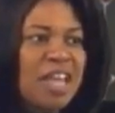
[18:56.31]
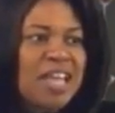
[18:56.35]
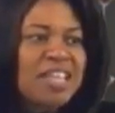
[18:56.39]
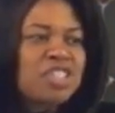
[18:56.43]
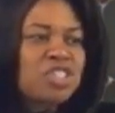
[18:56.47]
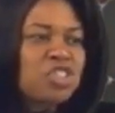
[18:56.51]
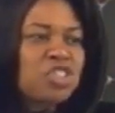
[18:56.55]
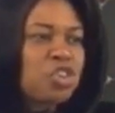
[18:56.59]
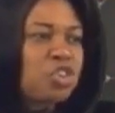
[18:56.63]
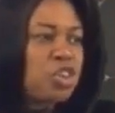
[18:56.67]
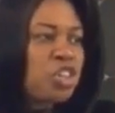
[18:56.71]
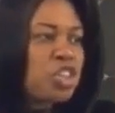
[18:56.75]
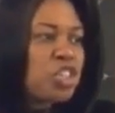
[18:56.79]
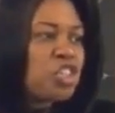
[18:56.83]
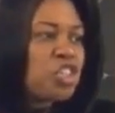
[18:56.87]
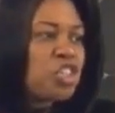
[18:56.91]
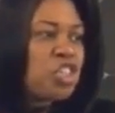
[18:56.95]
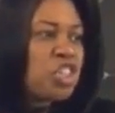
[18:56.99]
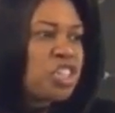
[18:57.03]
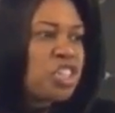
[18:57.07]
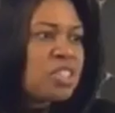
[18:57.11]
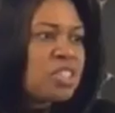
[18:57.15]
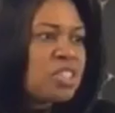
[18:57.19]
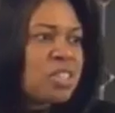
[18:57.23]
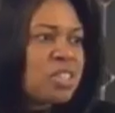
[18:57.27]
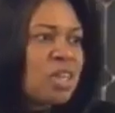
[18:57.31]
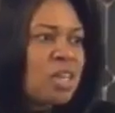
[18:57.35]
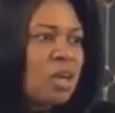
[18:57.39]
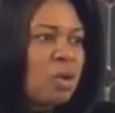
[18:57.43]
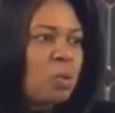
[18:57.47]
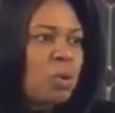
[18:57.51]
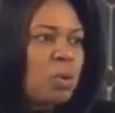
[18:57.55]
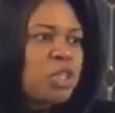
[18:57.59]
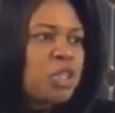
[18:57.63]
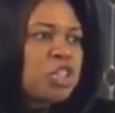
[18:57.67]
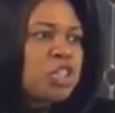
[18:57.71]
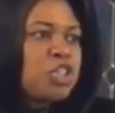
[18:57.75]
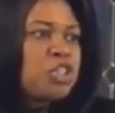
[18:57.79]
As Christians,
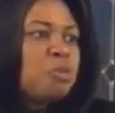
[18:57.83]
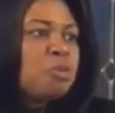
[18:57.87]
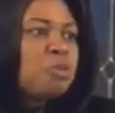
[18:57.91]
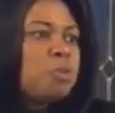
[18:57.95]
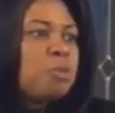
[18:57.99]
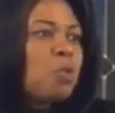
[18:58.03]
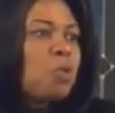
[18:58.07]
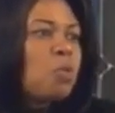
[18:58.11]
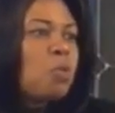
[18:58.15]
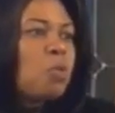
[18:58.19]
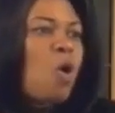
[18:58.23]
we shouldn't be